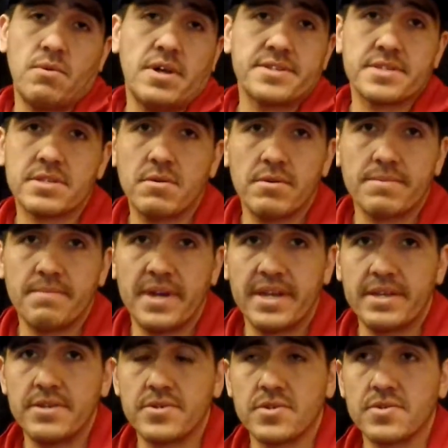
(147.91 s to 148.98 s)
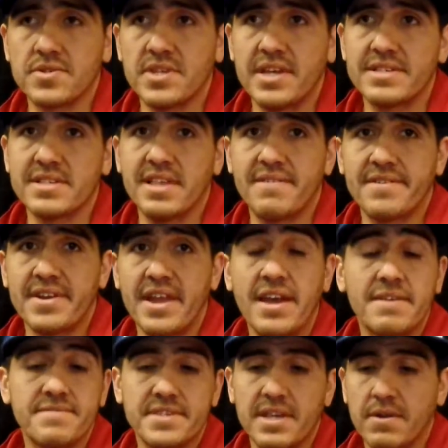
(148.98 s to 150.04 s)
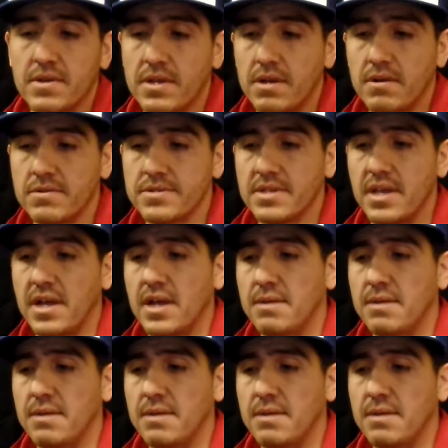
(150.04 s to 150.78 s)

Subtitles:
well, I'll just go with my usual size 11.5, see how it goes.